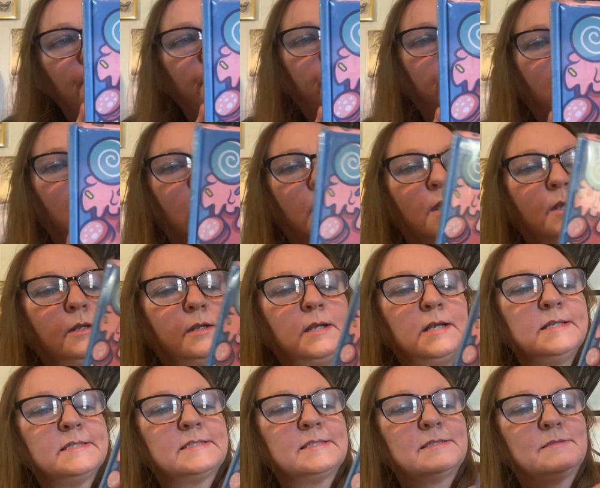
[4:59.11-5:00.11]
But
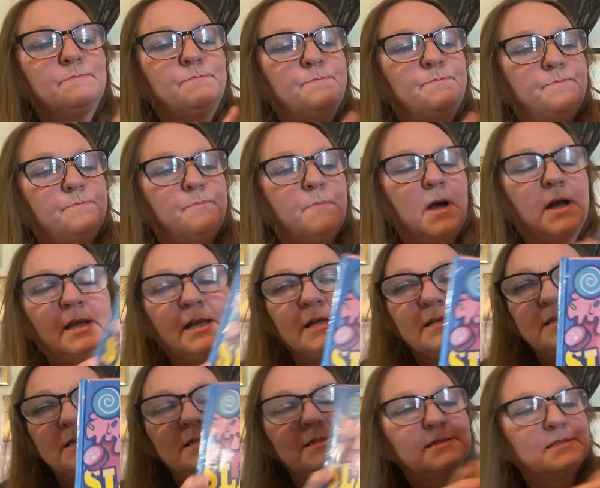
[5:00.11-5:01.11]
it's, I
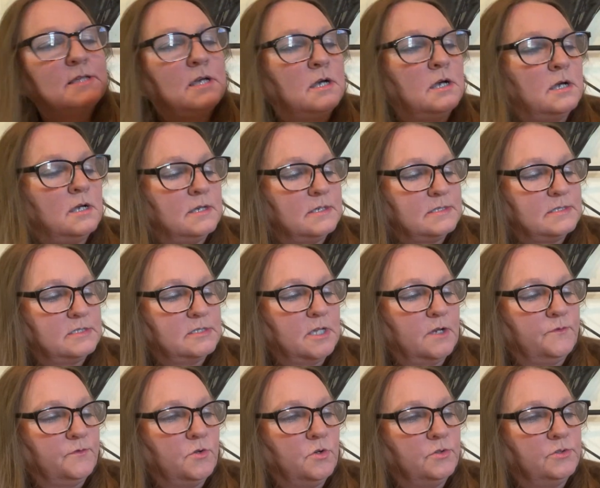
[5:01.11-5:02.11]
guess it's uh,
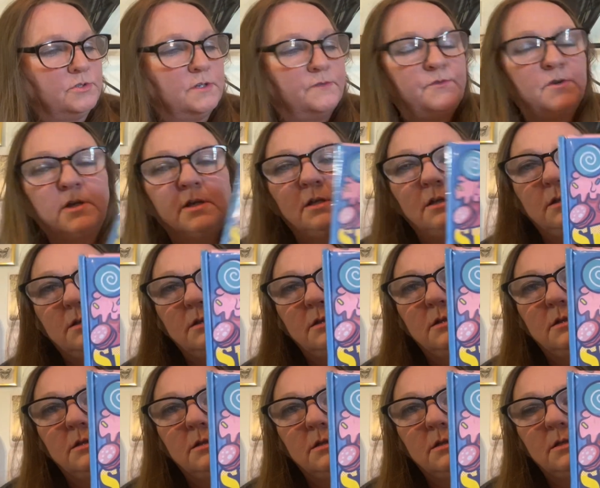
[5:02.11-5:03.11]
several different
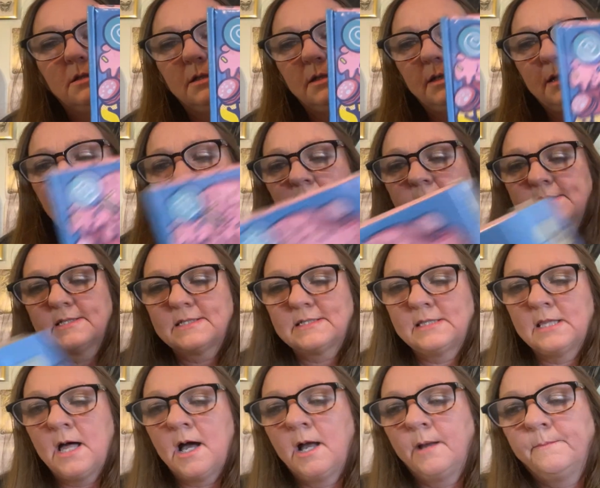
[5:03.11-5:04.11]
kinds of
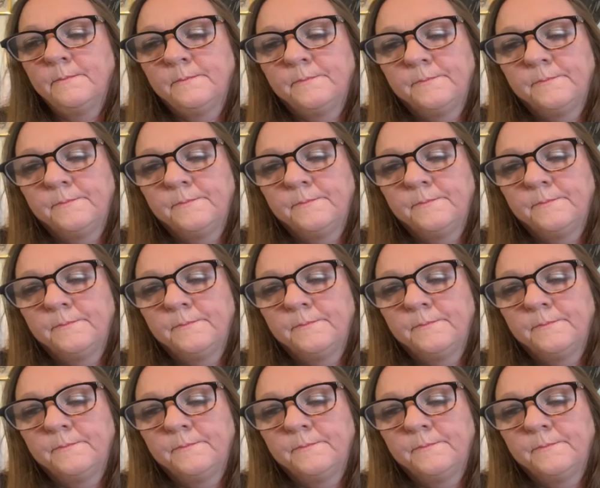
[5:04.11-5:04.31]
slime.